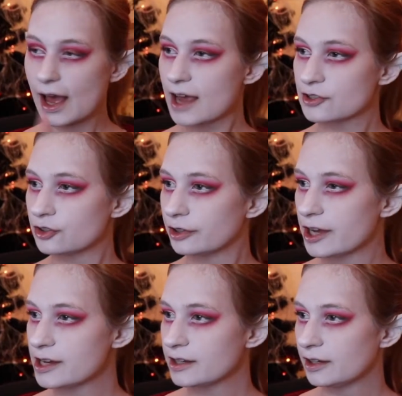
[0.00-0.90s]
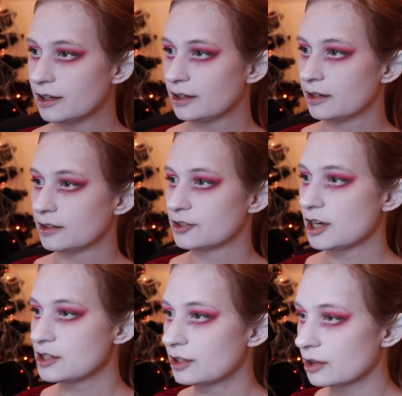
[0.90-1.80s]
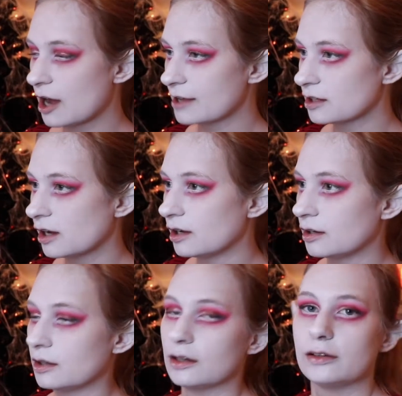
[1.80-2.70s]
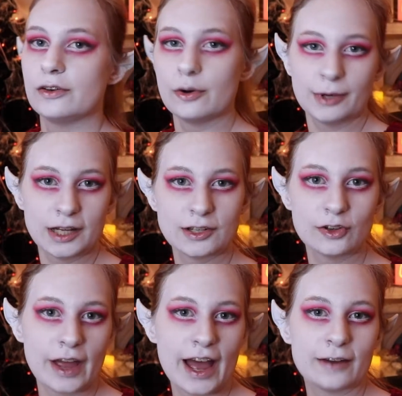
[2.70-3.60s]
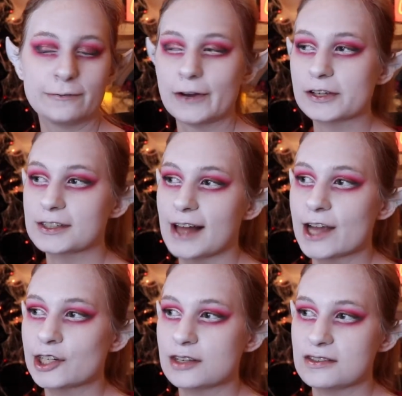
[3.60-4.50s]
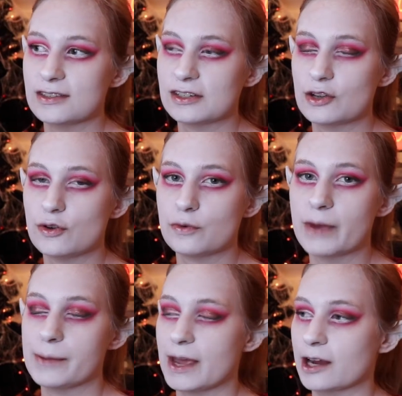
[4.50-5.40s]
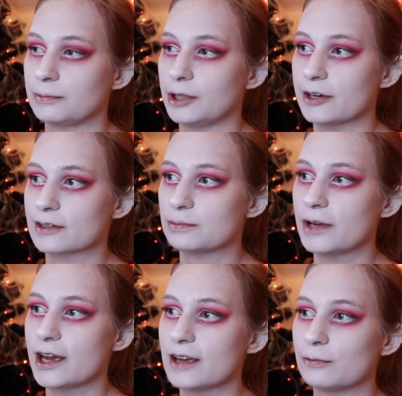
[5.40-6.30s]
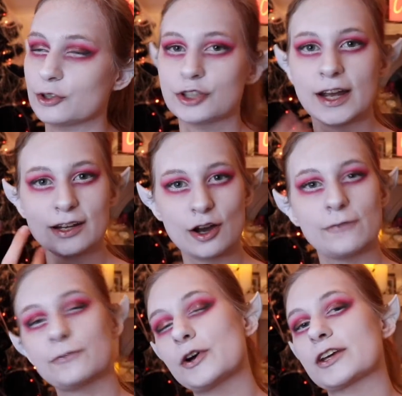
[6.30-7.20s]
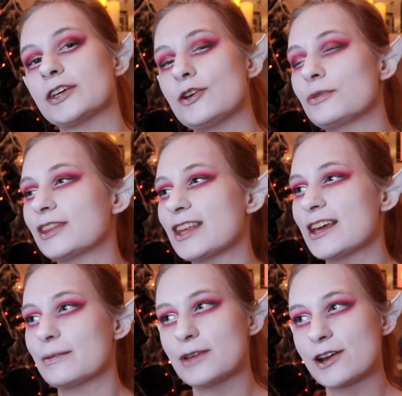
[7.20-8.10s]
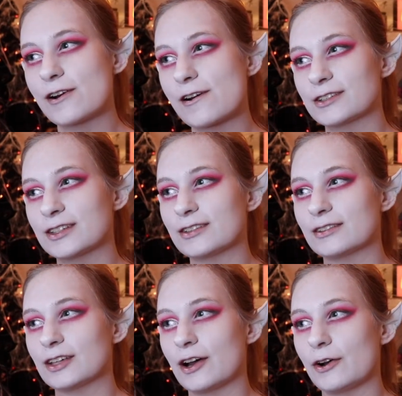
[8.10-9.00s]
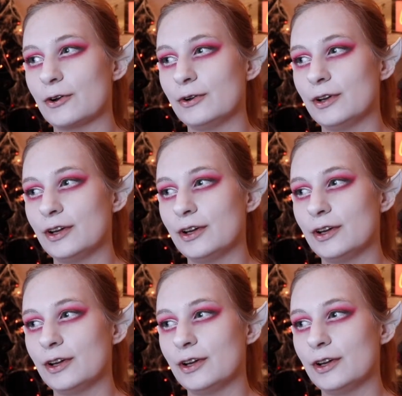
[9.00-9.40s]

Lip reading: Actually, change of thought. Normally I don't add false lashes to my makeup looks, but we're trying to go for a cute theme here, so